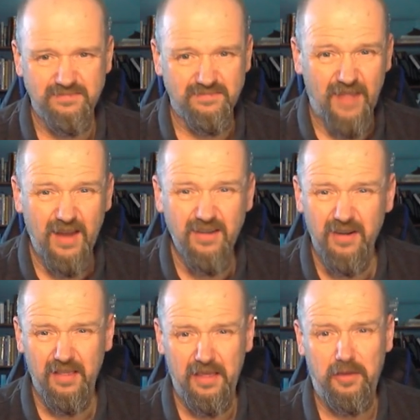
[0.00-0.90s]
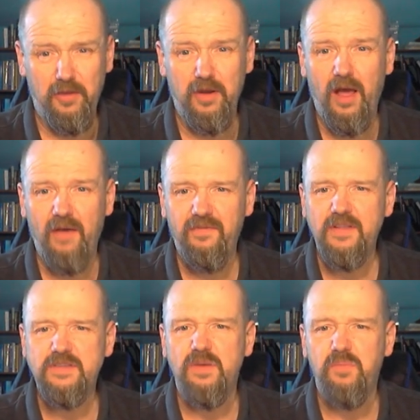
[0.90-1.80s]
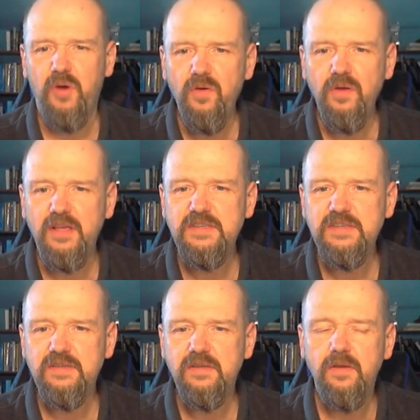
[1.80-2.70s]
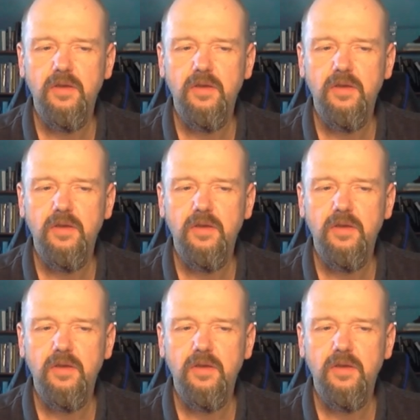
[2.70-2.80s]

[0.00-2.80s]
moderately good offensive bonus